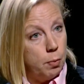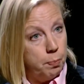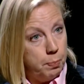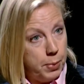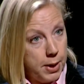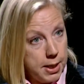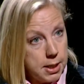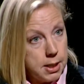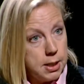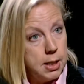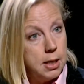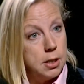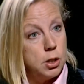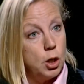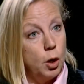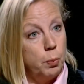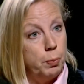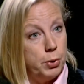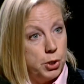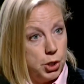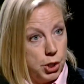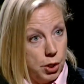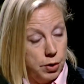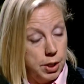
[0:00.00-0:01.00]
a business
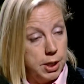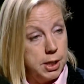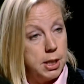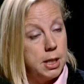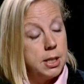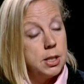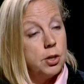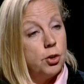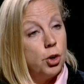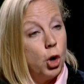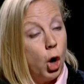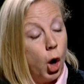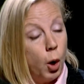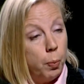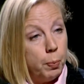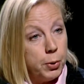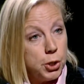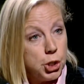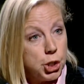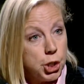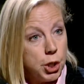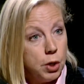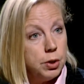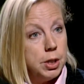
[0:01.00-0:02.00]
opportunity? Is there an
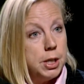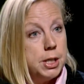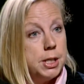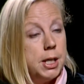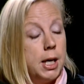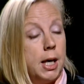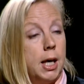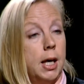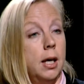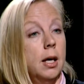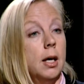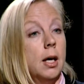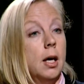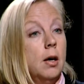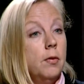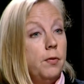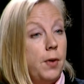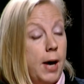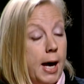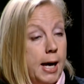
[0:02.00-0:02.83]
opportunity for